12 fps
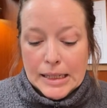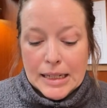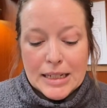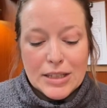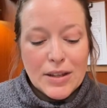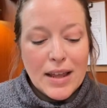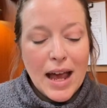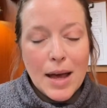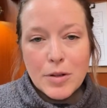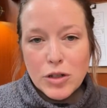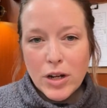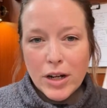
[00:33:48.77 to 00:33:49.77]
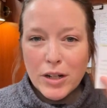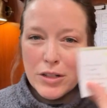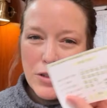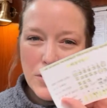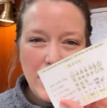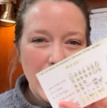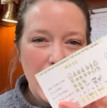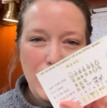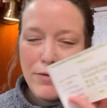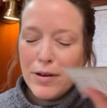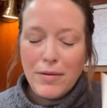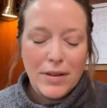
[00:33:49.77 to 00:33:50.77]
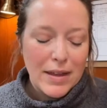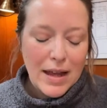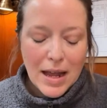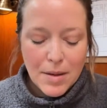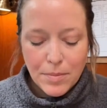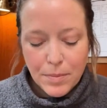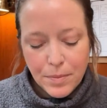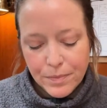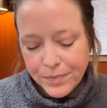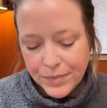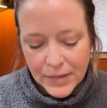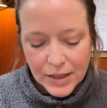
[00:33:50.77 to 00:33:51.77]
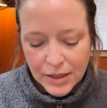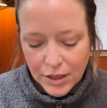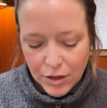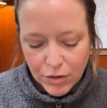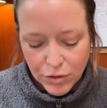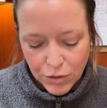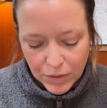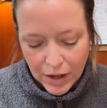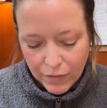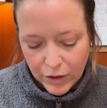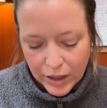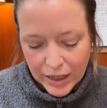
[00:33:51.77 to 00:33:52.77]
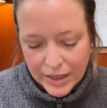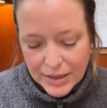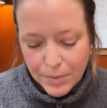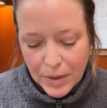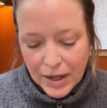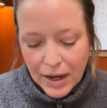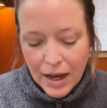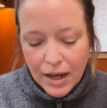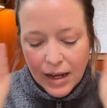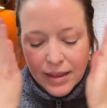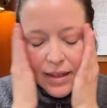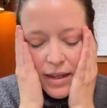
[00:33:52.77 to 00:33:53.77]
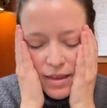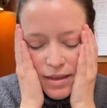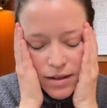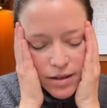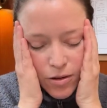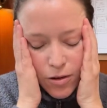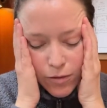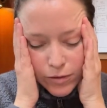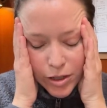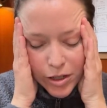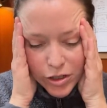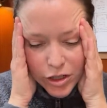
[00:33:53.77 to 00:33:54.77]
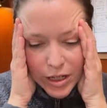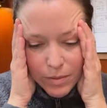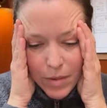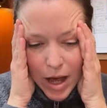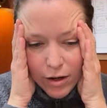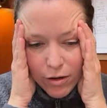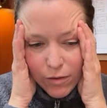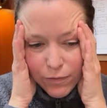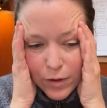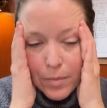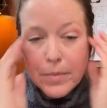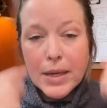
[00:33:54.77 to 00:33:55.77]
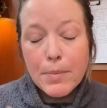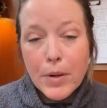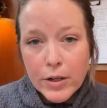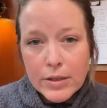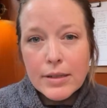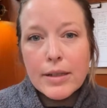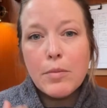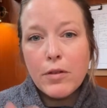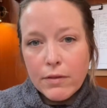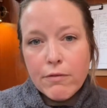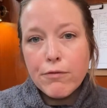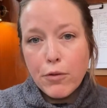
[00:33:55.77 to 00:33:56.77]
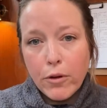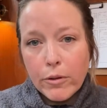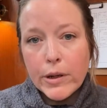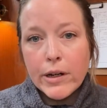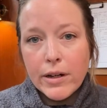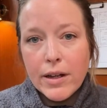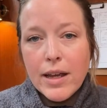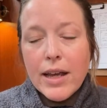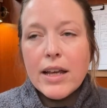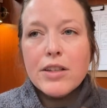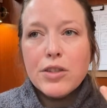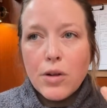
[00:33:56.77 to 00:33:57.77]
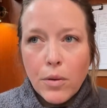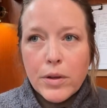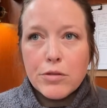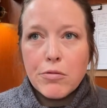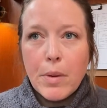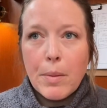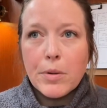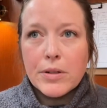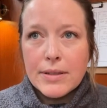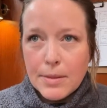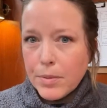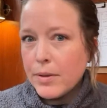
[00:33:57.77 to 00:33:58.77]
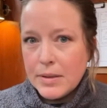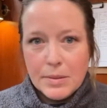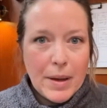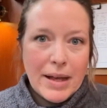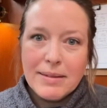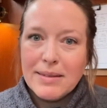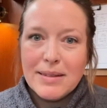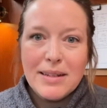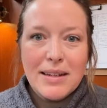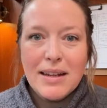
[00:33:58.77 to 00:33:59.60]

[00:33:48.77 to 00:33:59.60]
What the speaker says: So the habit trackers, you can have fun with it and, do whatever it is. But I think the overarching motto for me personally moving forward is to always remember simple is best.